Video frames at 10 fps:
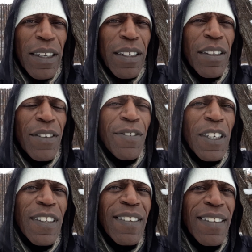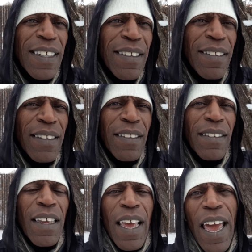different
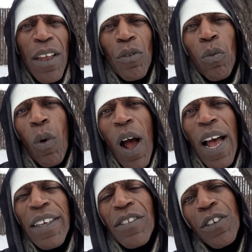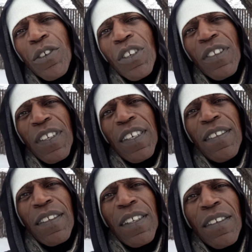seasons, and why certain
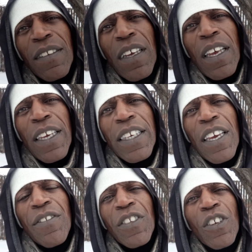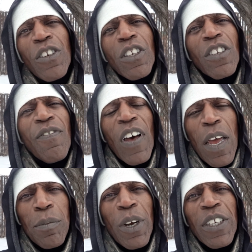seasons give certain
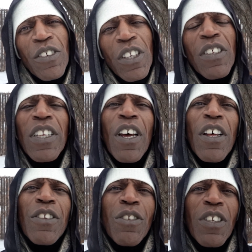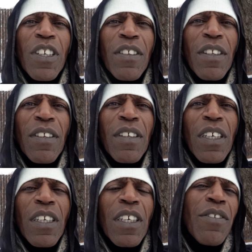vibrations and other seasons
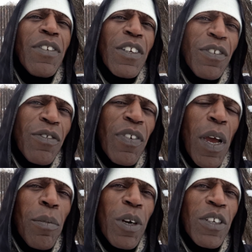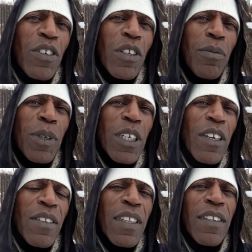give different vibrations,
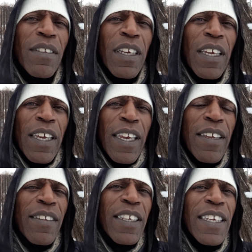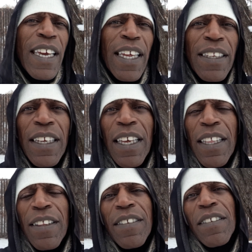because this is again
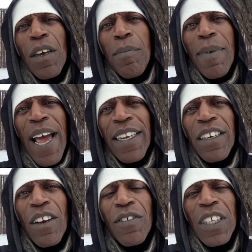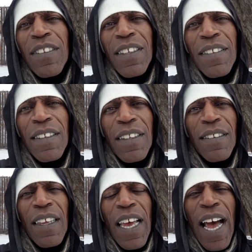the schematic of
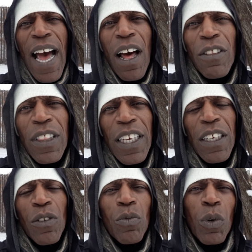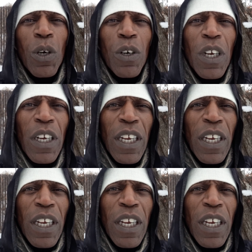existence, how things work